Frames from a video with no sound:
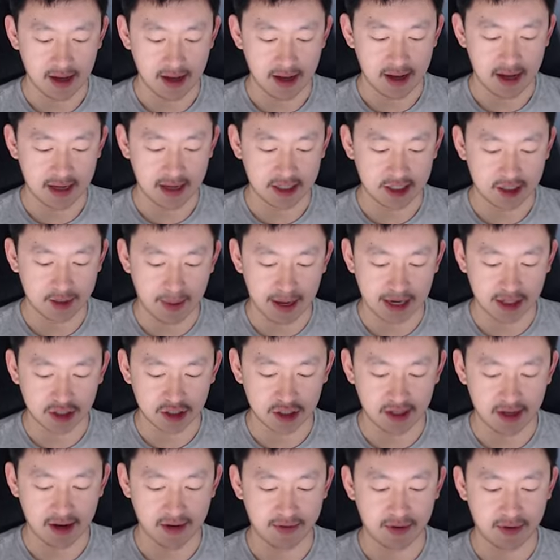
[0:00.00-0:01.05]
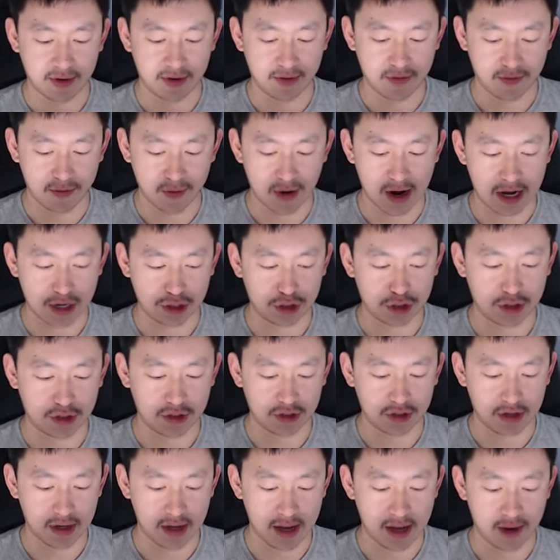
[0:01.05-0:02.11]
especially if they're fresh
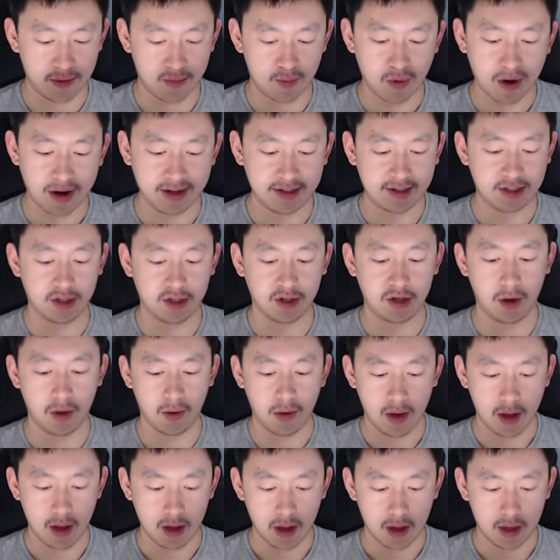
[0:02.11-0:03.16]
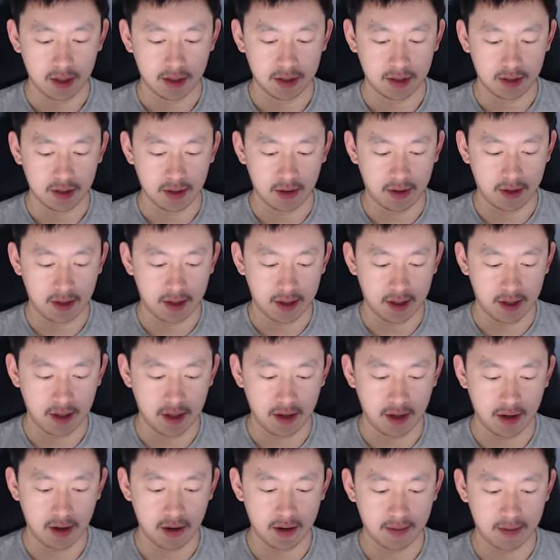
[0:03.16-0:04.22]
and ready to go. So
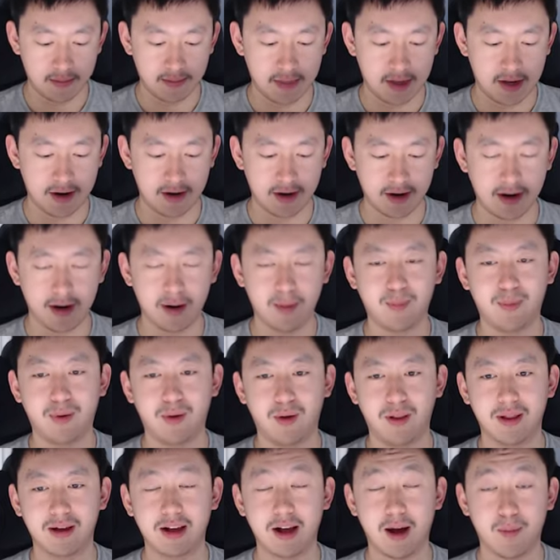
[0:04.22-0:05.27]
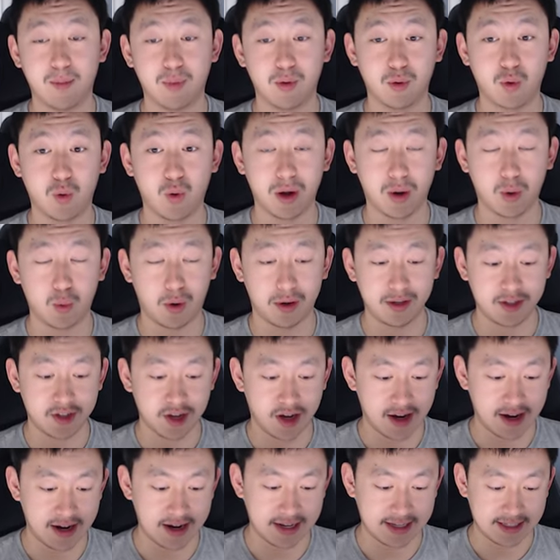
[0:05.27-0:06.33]
here, they're going to pull a couple quick ones
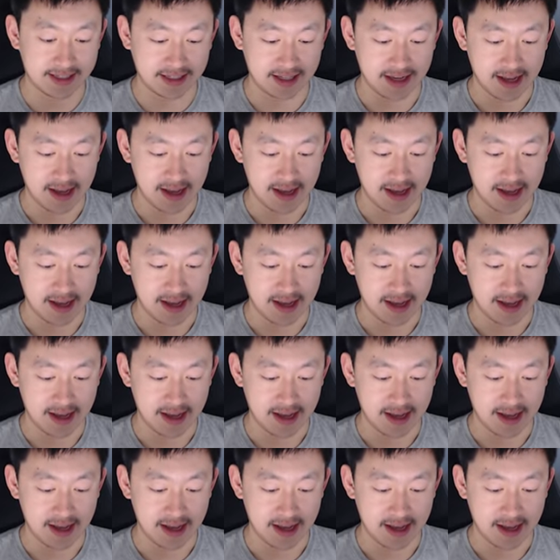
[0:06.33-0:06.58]
on us.